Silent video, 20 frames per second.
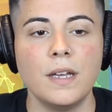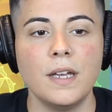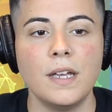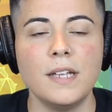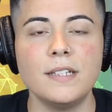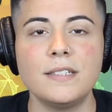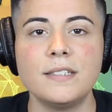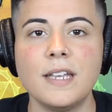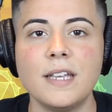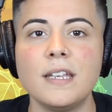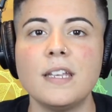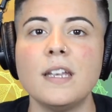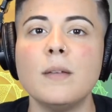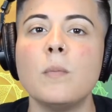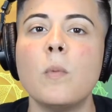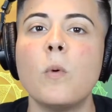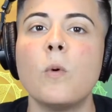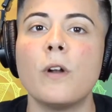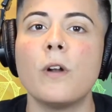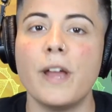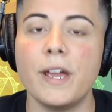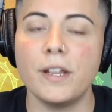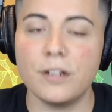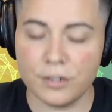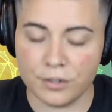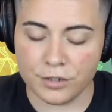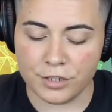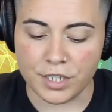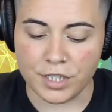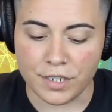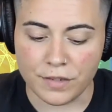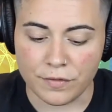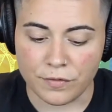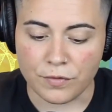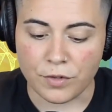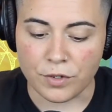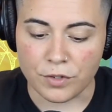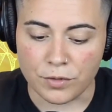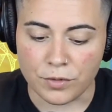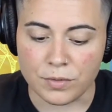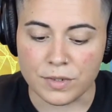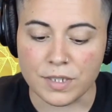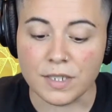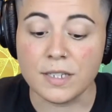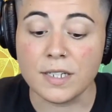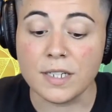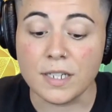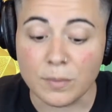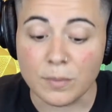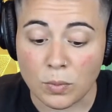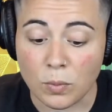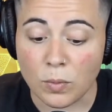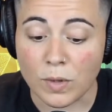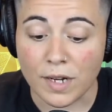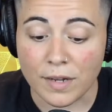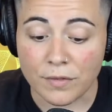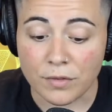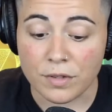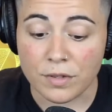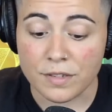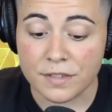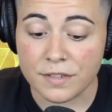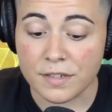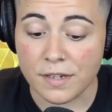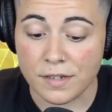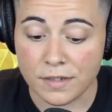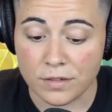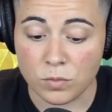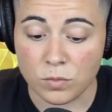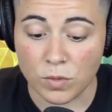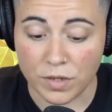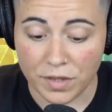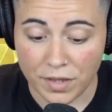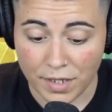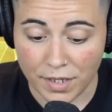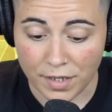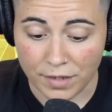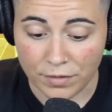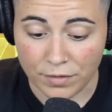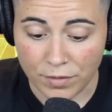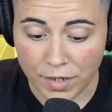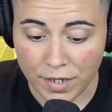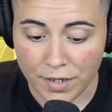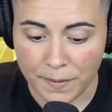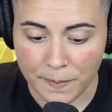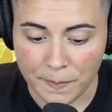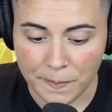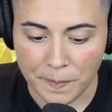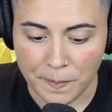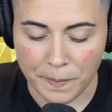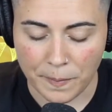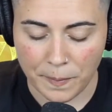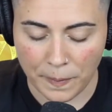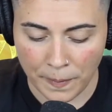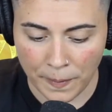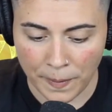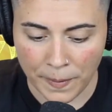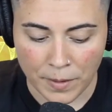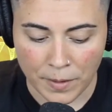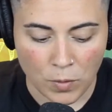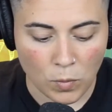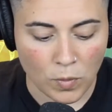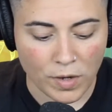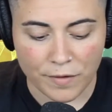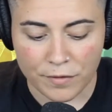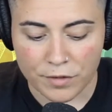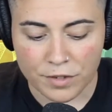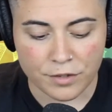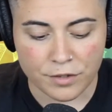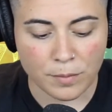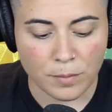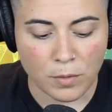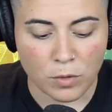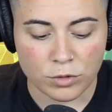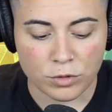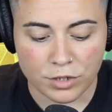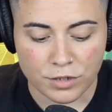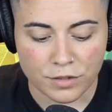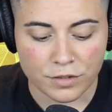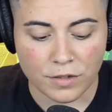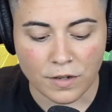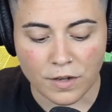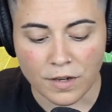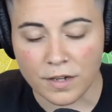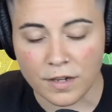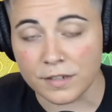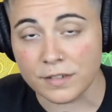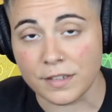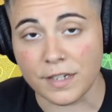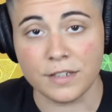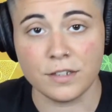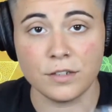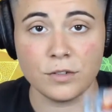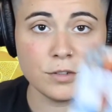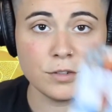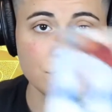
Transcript: it's taking more energy for you to keep whatever this is within, right? Whatever these emotions are, like you're